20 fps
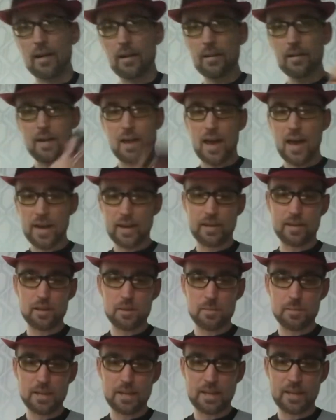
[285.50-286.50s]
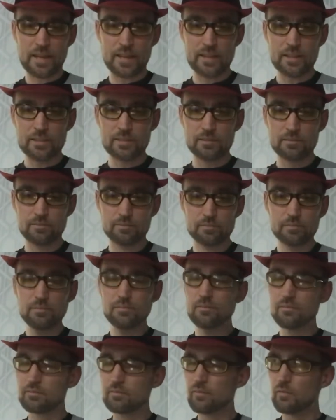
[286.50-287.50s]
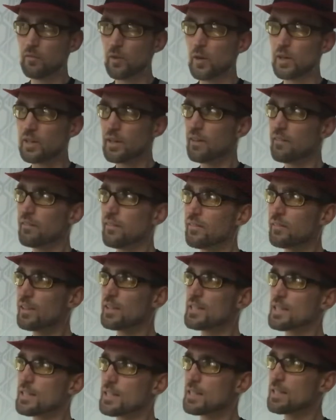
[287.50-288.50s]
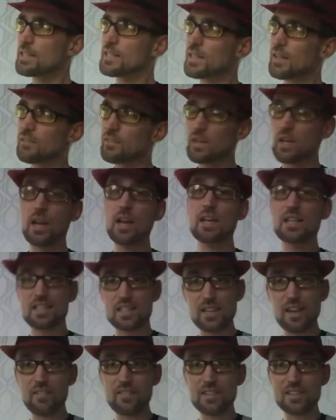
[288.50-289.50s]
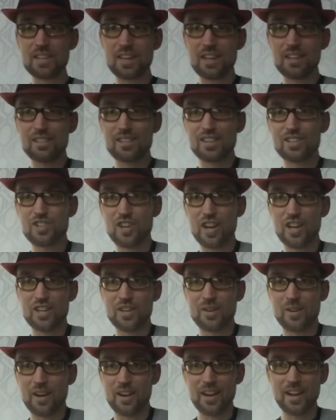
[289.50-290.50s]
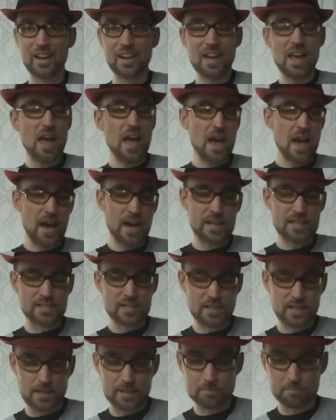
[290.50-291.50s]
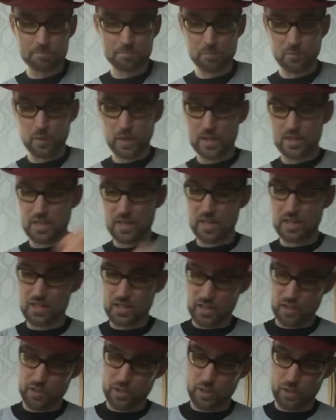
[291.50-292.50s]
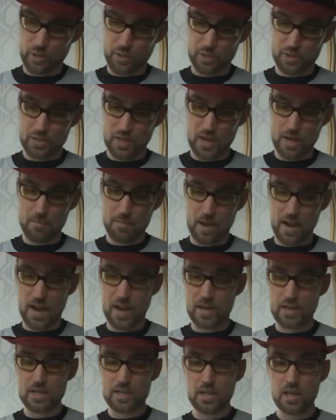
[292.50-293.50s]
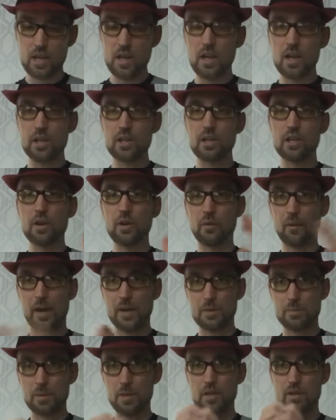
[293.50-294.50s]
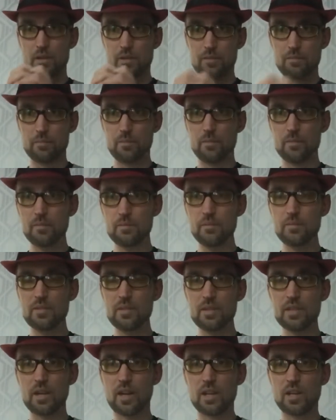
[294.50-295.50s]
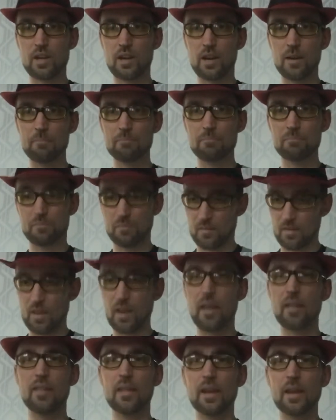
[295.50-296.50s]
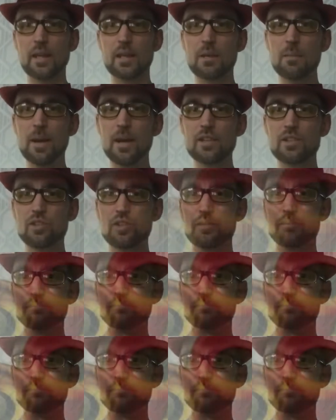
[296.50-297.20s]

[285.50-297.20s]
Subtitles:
had it at the beginning, 14, 15, 16, 17, 17th of January at Rain City Skills, Yo-Yo Sam, and YoYoExpert.com. Thank you much.